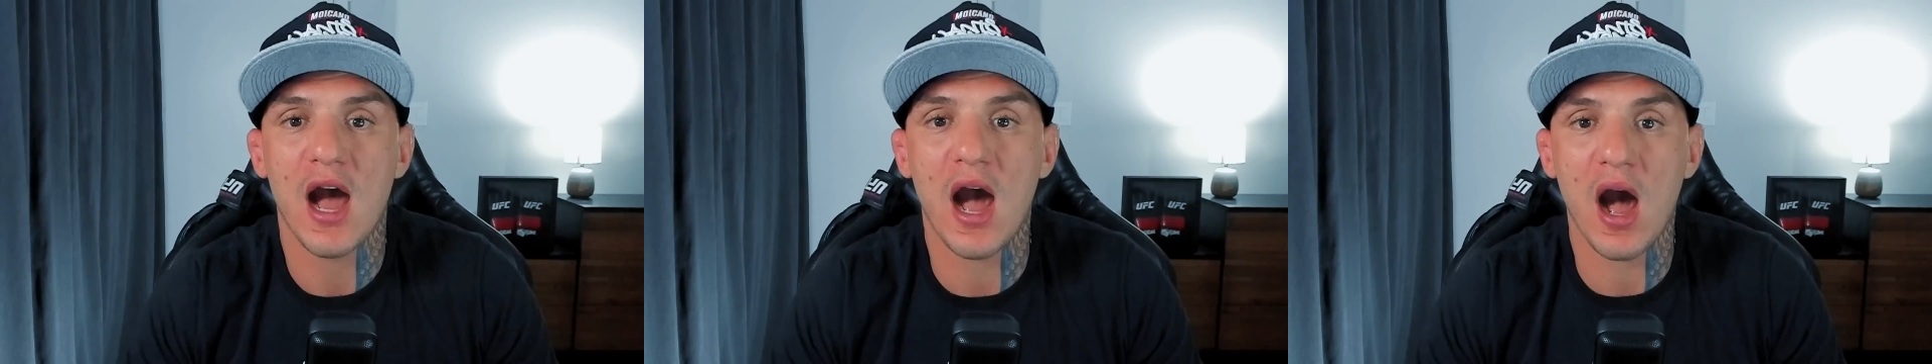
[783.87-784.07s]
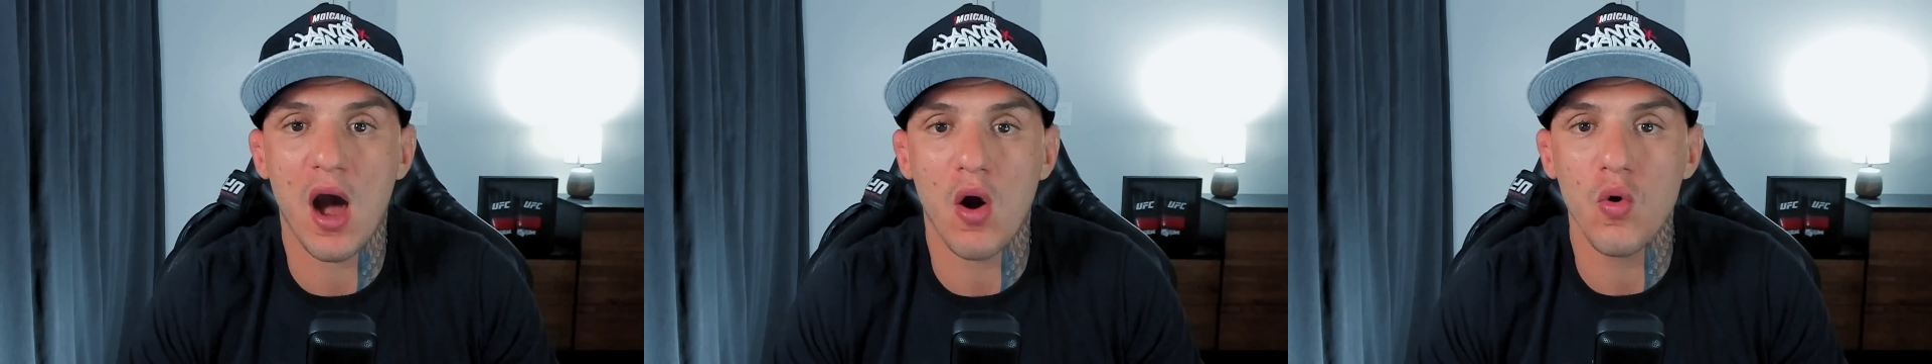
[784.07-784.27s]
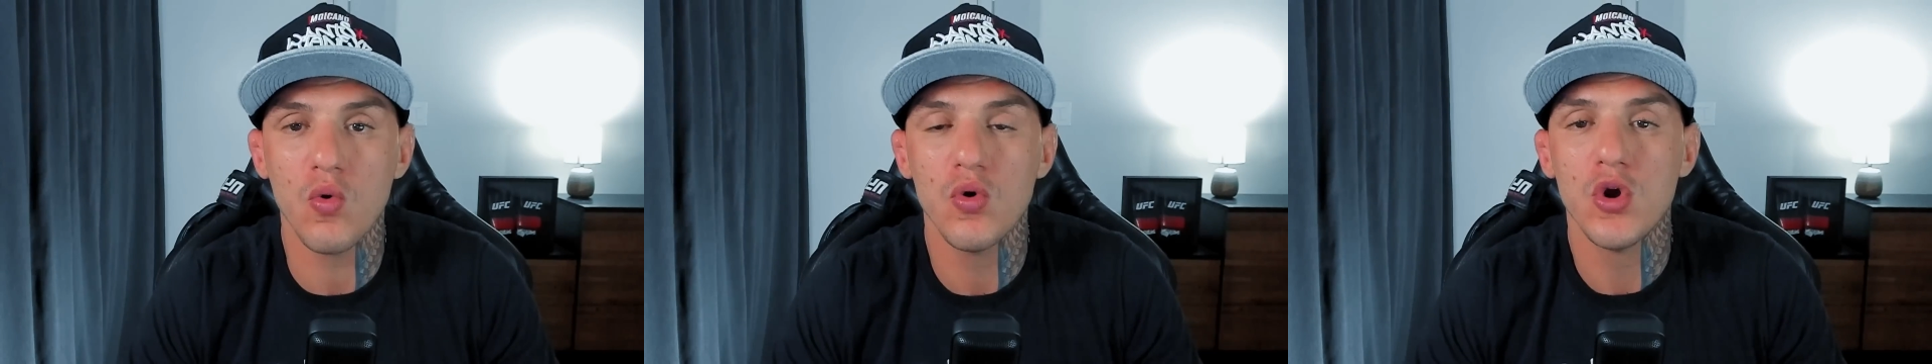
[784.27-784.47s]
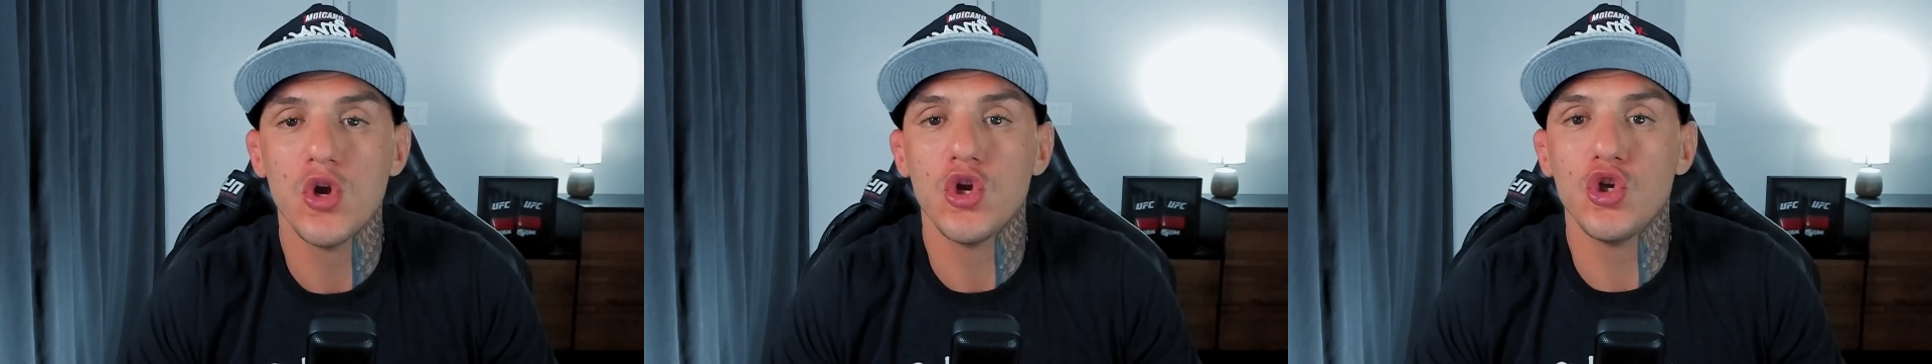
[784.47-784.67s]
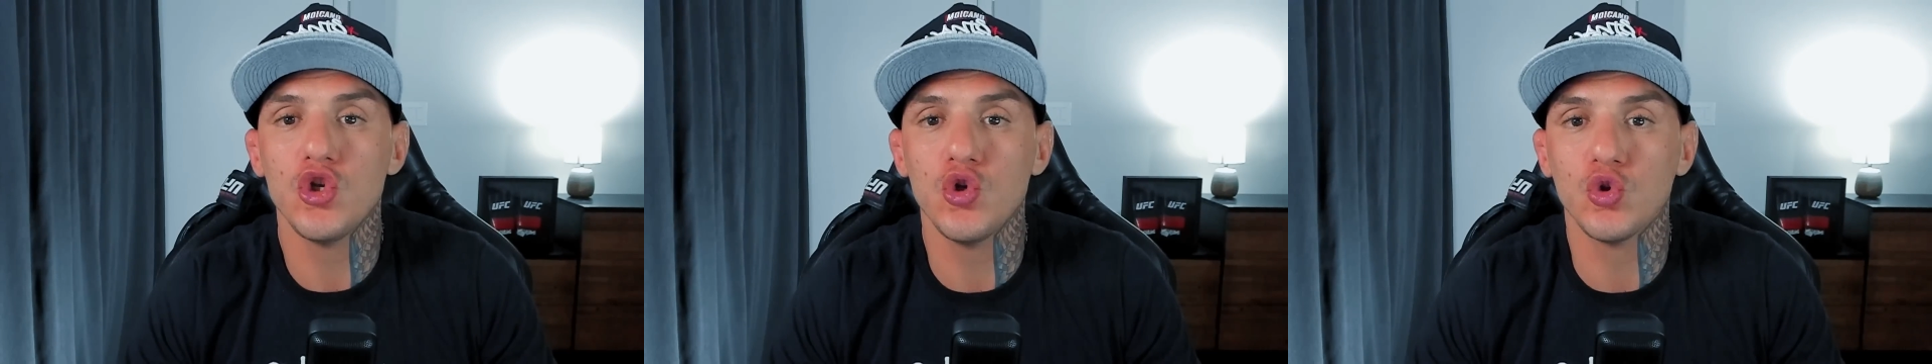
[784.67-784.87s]
how
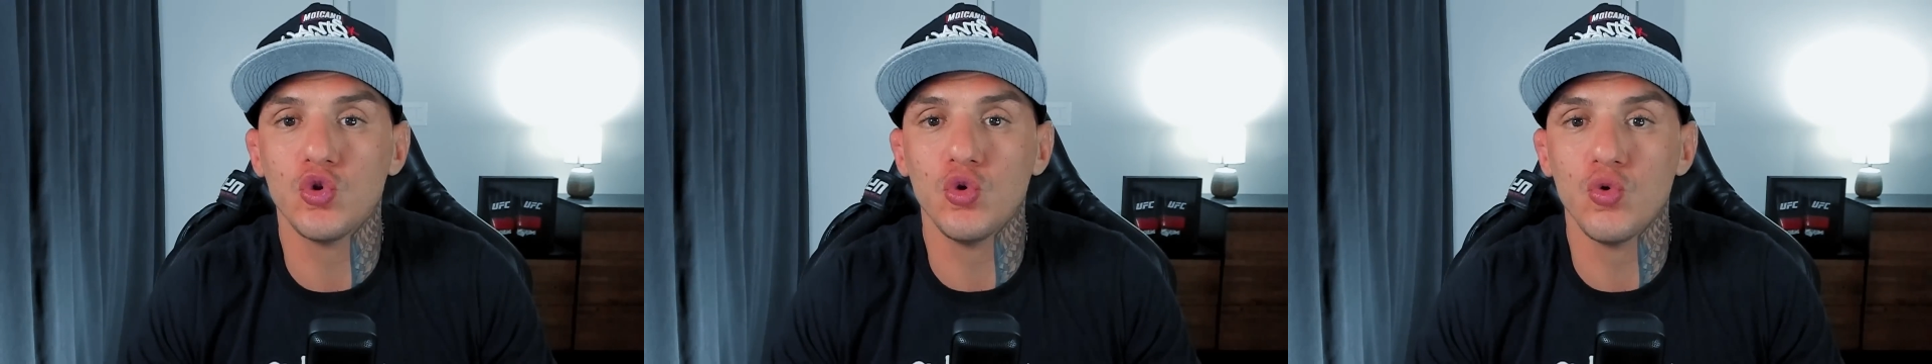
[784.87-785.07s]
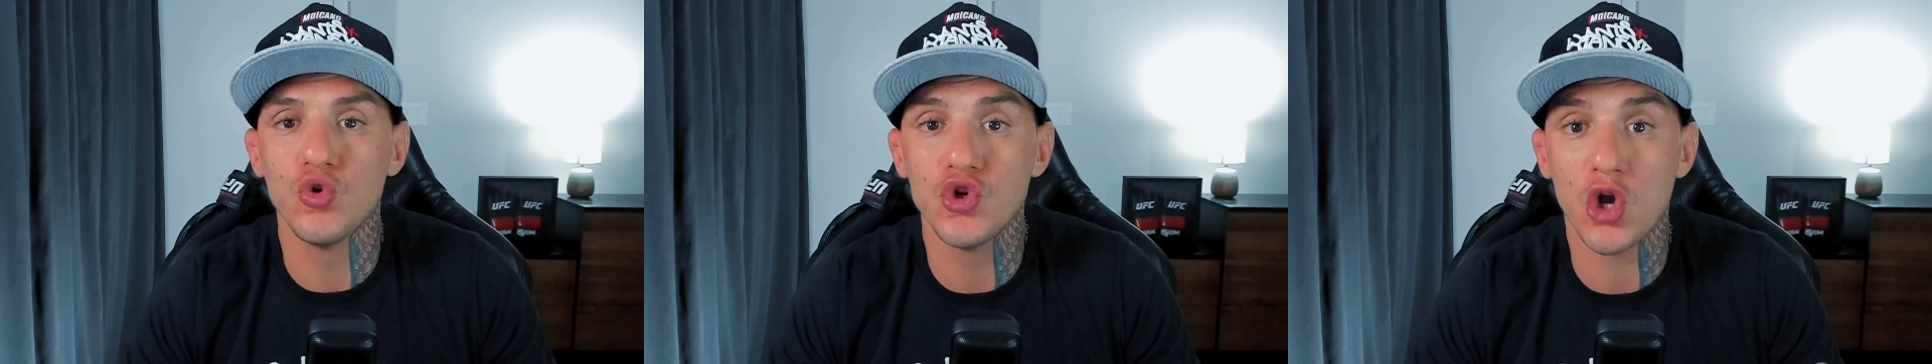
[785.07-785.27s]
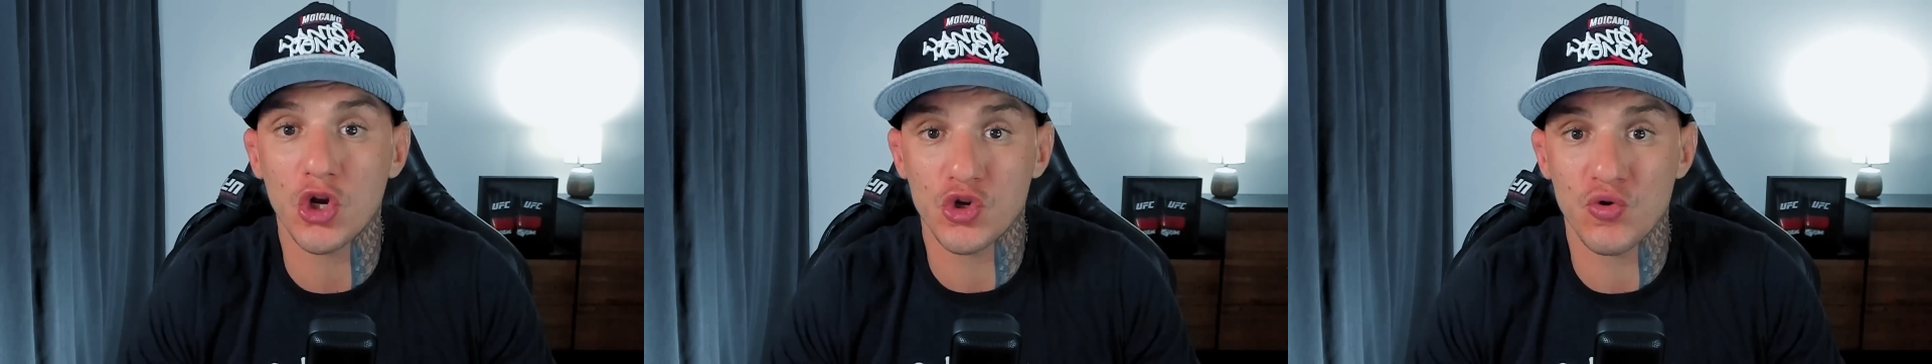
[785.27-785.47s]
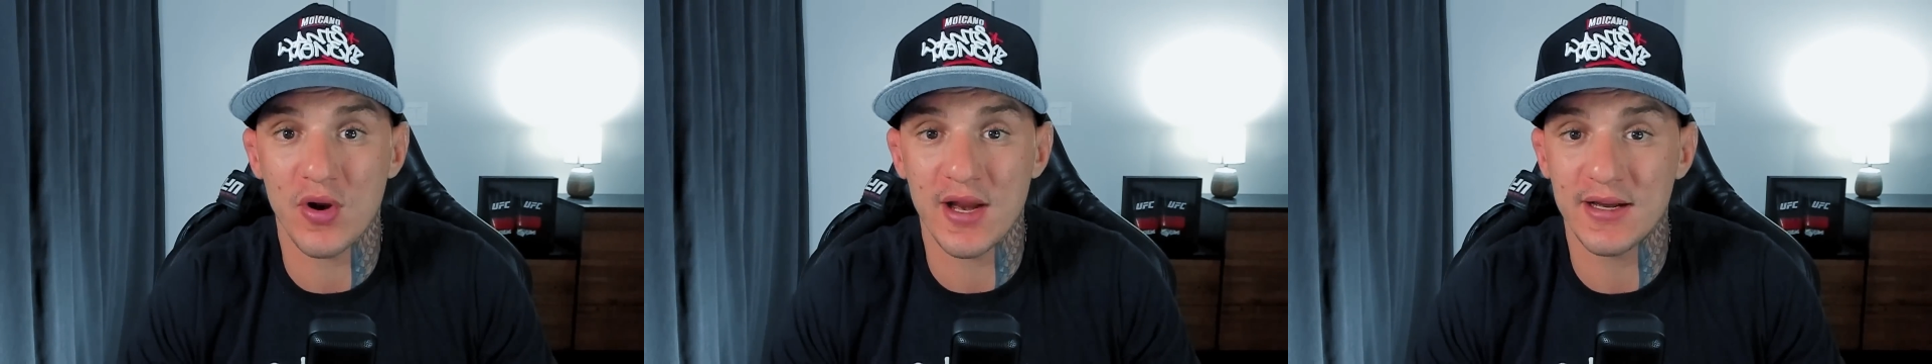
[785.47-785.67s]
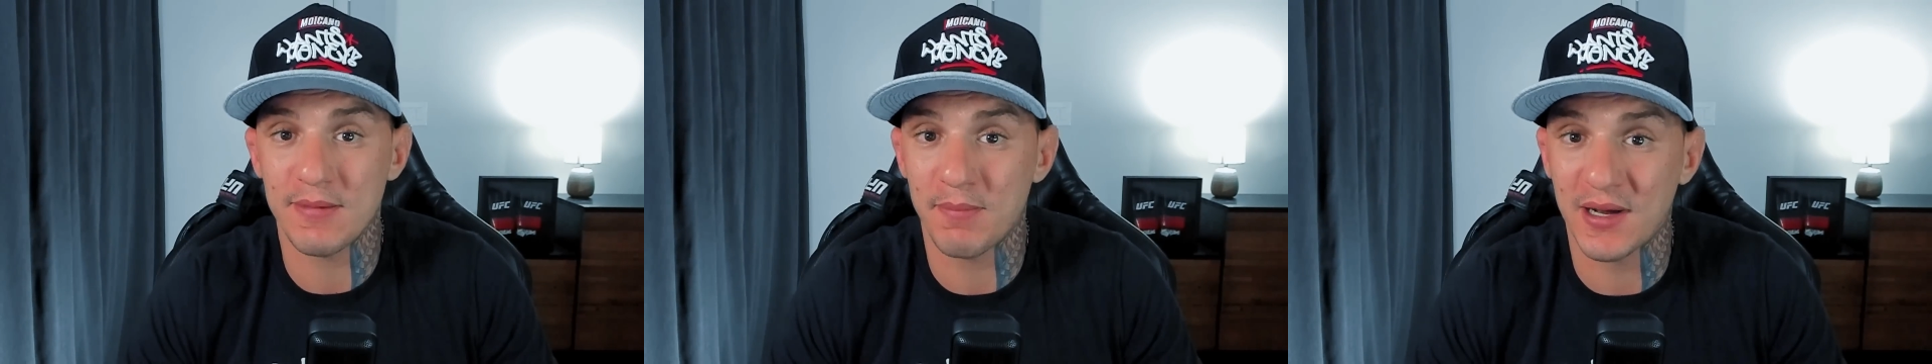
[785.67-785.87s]
you do your training.